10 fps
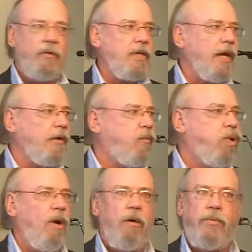was like,
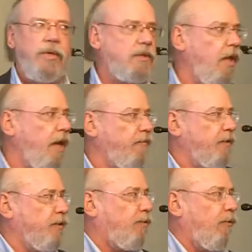whoop, this life
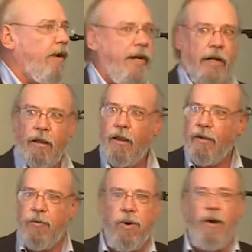is great.
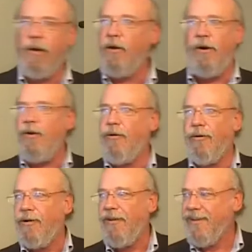
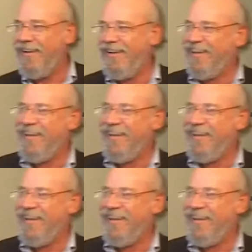Whoa!